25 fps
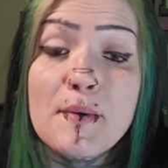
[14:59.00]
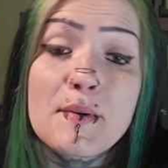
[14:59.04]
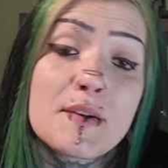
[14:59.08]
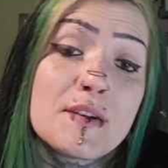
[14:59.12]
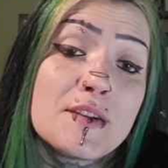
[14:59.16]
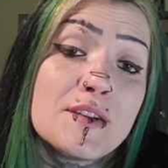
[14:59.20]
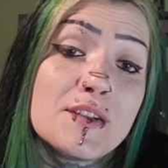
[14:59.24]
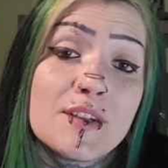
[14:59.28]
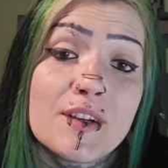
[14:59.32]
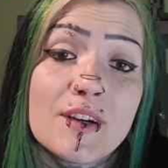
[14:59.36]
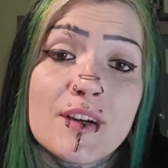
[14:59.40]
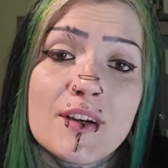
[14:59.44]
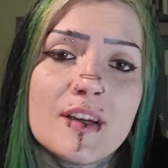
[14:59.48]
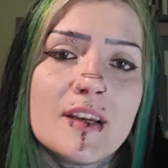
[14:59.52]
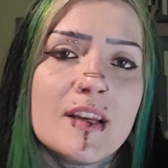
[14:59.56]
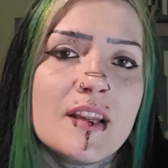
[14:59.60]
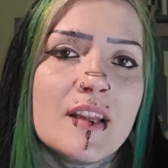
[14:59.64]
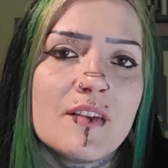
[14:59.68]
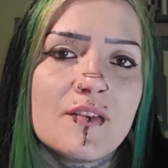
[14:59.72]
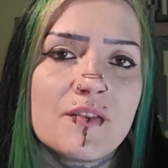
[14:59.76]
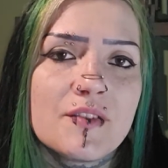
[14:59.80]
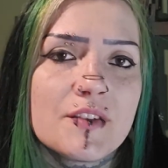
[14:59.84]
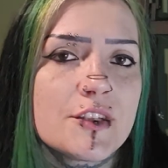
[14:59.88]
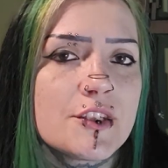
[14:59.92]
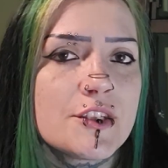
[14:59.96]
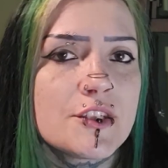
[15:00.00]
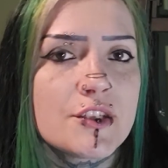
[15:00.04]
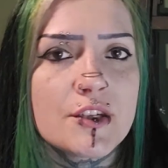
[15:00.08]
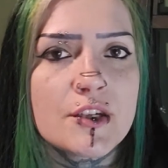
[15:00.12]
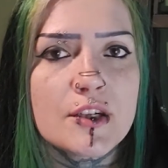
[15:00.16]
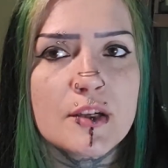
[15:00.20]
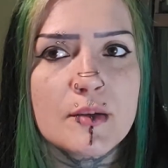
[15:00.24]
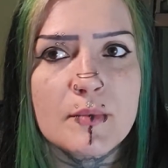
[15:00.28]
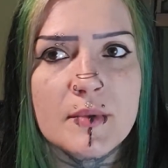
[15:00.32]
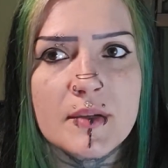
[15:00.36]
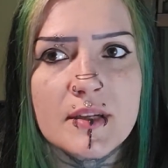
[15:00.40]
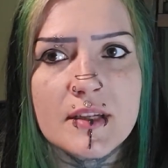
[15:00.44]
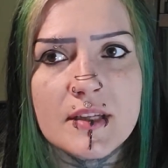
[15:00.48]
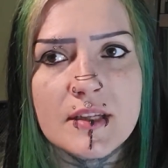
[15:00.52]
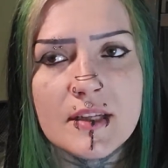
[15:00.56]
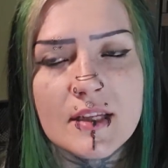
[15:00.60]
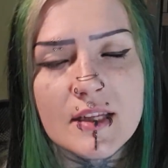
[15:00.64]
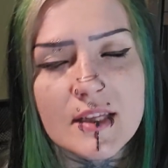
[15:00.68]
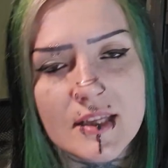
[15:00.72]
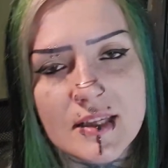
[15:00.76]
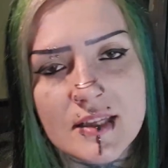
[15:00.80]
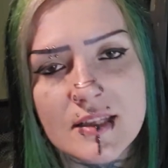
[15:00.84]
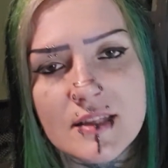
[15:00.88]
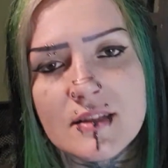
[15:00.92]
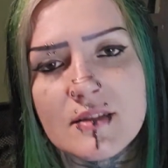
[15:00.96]
our journey for sure, but it
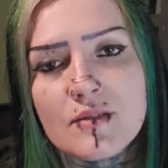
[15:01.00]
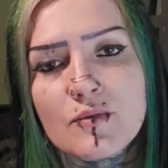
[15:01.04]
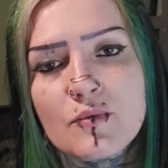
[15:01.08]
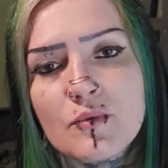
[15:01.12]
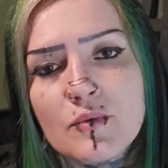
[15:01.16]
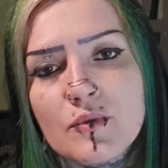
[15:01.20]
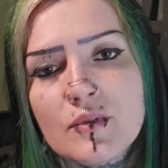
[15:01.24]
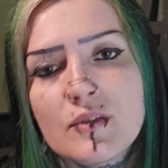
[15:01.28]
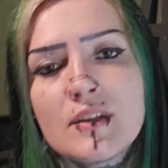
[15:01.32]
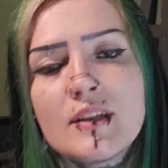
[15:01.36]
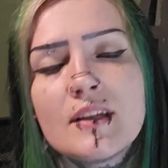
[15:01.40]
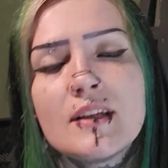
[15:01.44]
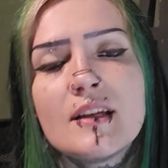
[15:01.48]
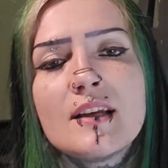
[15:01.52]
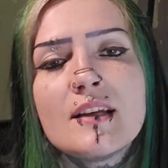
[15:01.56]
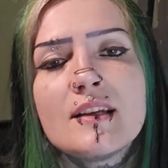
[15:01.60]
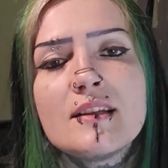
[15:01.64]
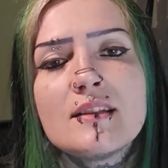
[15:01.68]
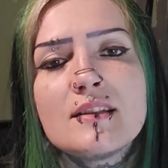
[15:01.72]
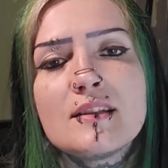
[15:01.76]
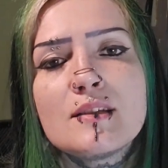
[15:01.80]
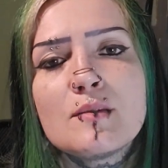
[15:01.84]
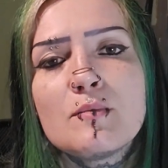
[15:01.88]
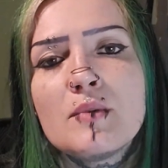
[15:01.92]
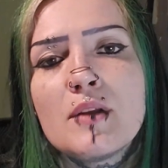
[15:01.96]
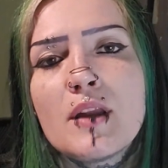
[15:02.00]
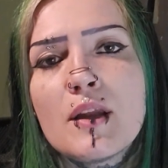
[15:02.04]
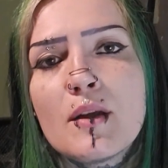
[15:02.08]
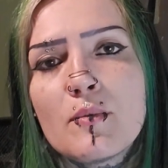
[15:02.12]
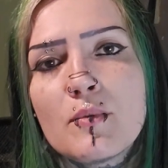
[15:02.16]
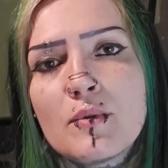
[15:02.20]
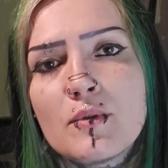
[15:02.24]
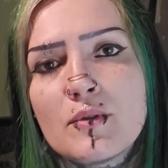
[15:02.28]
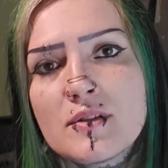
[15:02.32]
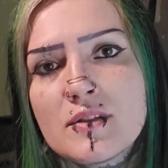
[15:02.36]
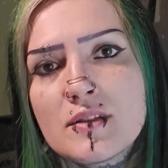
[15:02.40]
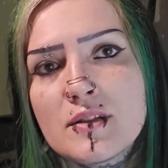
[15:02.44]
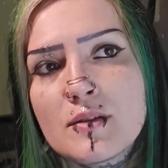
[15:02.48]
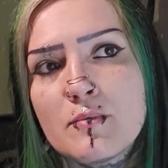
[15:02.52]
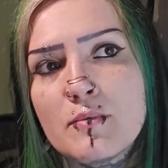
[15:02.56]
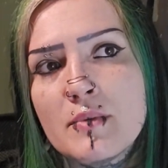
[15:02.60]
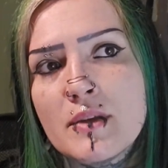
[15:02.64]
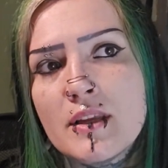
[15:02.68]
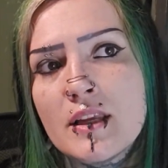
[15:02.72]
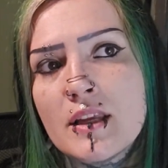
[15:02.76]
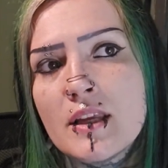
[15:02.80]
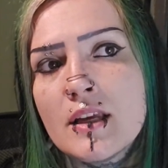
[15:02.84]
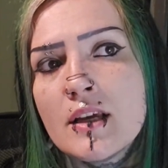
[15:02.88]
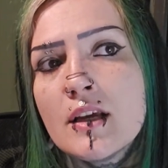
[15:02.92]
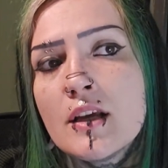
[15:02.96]
is really nice to be able to
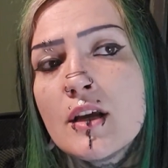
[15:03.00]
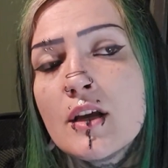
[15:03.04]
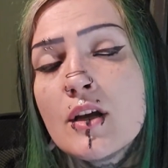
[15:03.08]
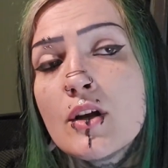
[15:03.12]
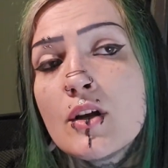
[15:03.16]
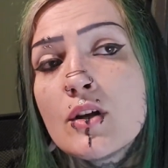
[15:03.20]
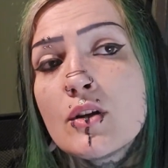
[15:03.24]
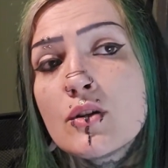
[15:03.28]
be